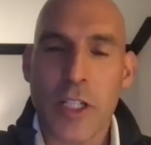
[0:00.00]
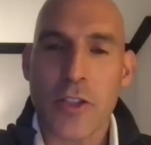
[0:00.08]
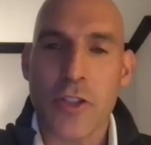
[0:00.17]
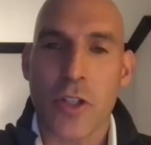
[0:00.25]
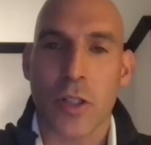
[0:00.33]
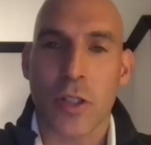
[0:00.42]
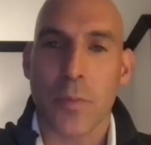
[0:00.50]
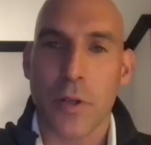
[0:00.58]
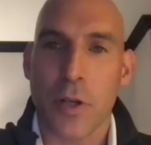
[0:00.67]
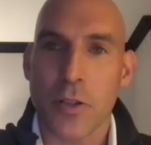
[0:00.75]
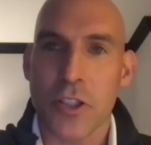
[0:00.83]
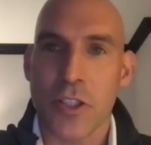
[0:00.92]
is your
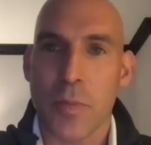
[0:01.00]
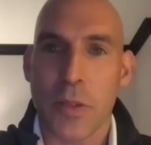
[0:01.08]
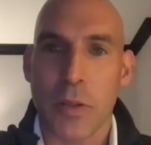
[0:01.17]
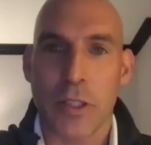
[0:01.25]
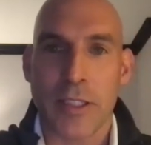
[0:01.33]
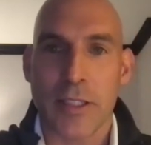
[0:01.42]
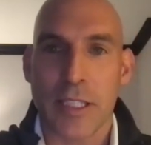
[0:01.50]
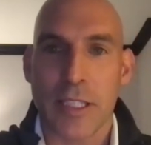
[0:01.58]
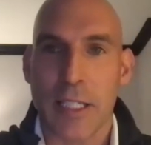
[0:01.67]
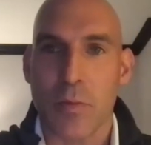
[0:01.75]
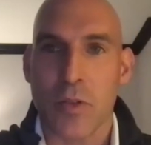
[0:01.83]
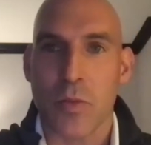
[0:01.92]
approach to building
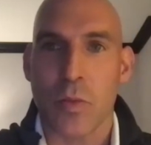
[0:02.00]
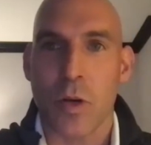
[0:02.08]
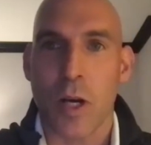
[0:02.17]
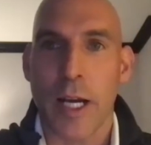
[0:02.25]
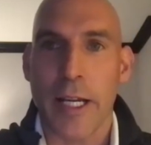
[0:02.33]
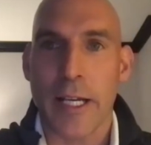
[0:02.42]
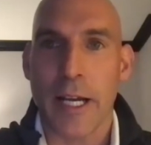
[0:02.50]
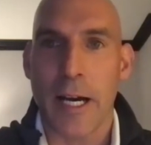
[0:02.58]
teams, right?